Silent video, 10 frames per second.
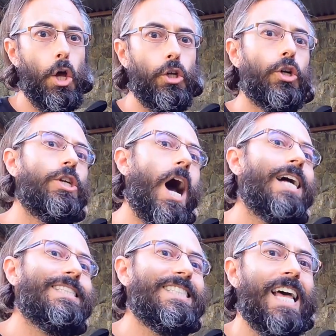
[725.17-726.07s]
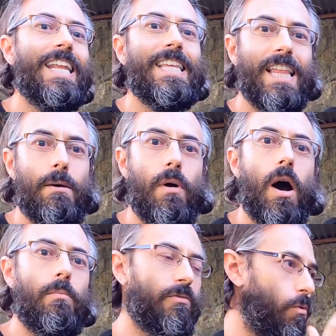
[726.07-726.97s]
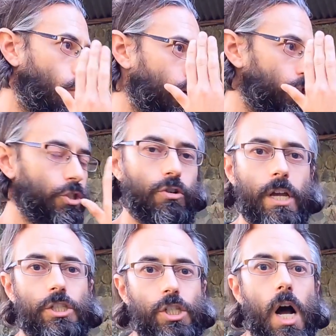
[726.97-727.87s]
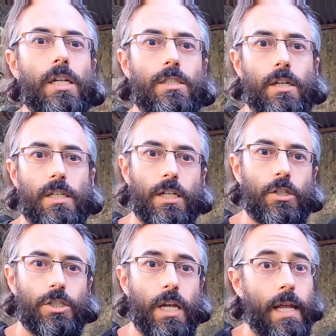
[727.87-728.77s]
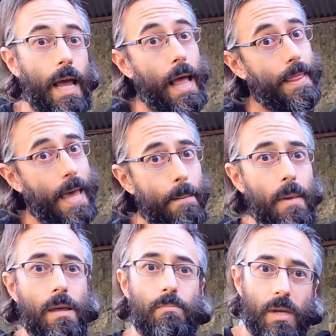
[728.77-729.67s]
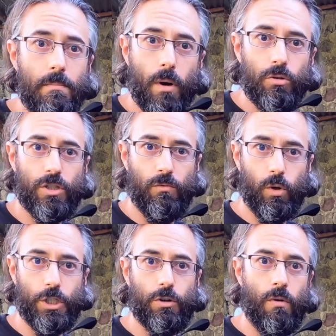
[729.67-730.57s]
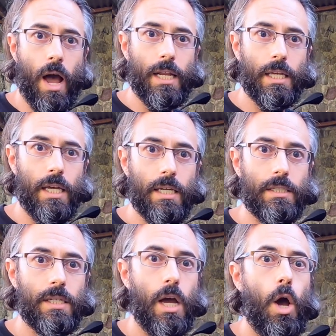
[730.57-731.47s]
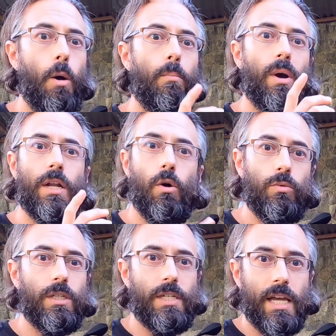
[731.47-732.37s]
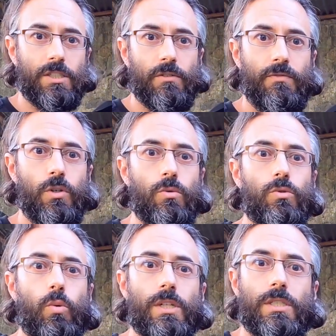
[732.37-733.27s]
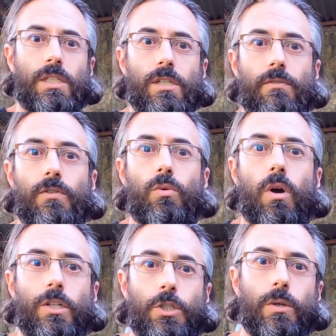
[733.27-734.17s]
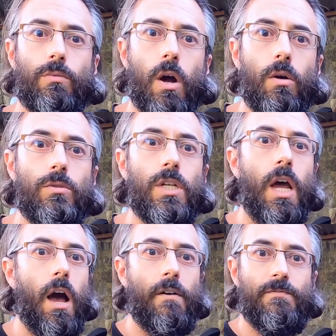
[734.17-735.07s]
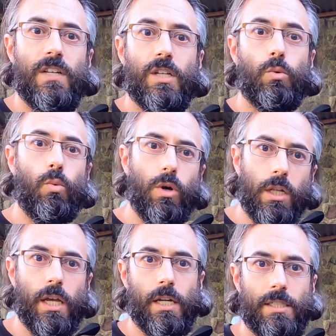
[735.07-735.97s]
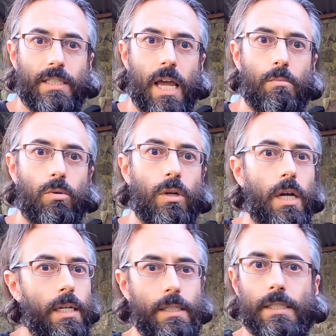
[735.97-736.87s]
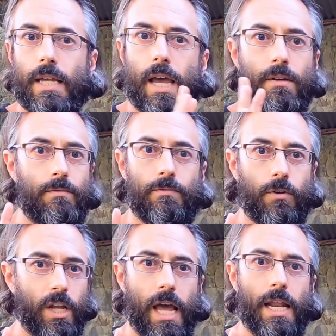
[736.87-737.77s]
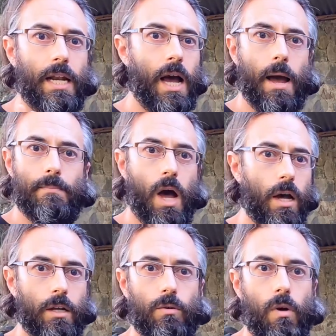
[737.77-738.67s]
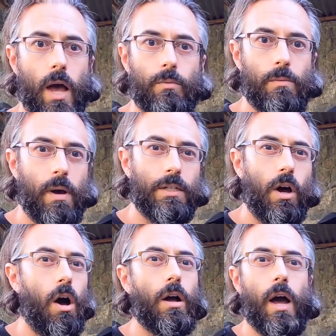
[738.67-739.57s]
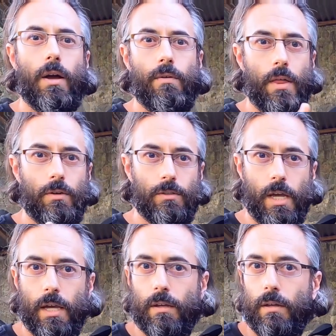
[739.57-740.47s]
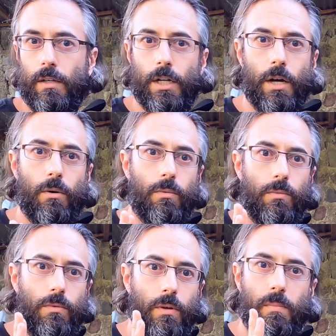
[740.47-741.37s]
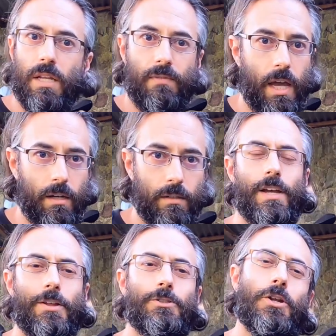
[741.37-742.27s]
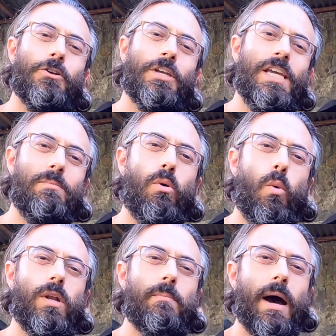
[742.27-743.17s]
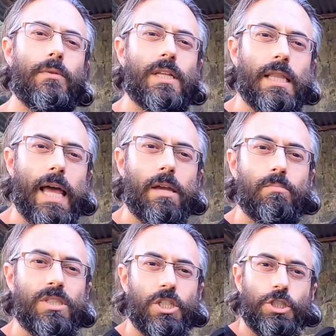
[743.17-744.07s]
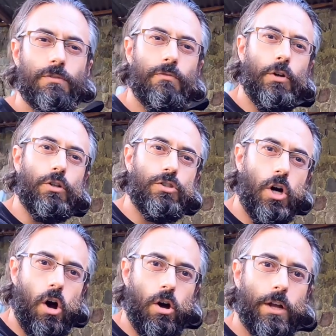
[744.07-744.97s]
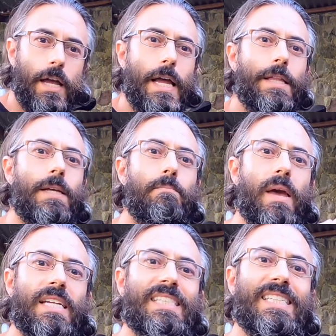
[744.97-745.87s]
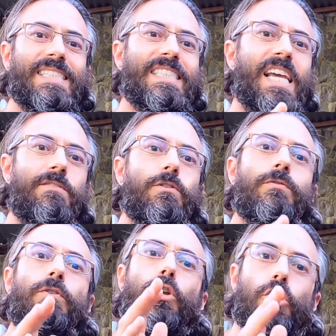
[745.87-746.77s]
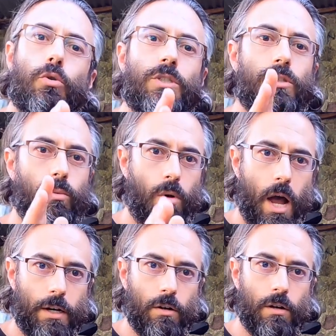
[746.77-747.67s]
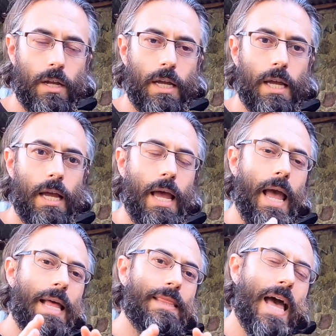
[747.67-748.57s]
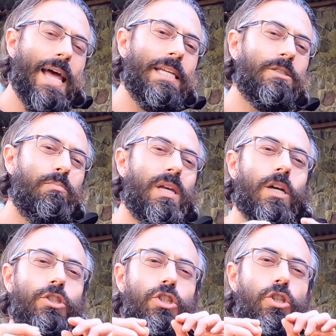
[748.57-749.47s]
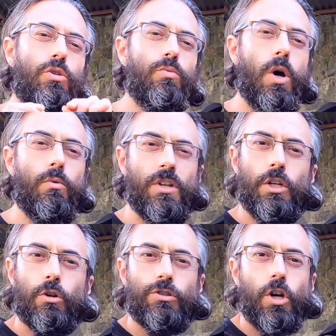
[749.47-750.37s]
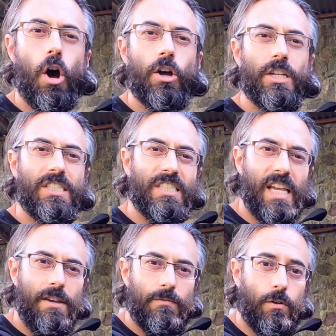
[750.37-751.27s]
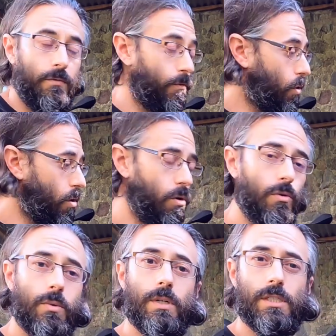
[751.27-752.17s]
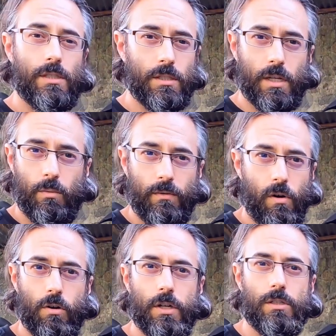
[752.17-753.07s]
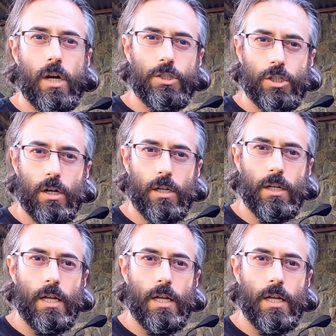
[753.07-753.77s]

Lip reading: You're not setting them up for straight shots on the interstate. That may be most of what your riding is, but it only takes a few twisties and a few country roads of feeling really unstable to say, forget it, I'm not going to ride with my dog, I'd rather take, the minivan. There's another key point about the laying position for your dog that makes it safer for you as the rider. And that is because you know that your dog is safer for all the reasons that we've already touched on.